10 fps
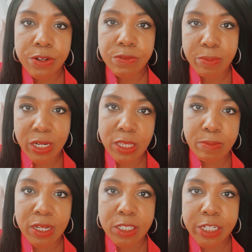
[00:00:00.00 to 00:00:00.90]
from being in the
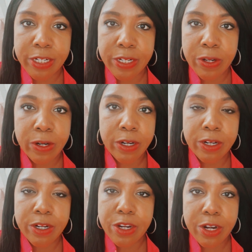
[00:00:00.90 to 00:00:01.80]
military,
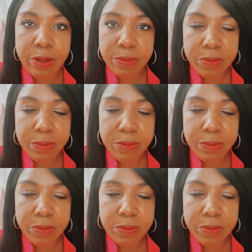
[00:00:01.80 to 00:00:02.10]
or, you know.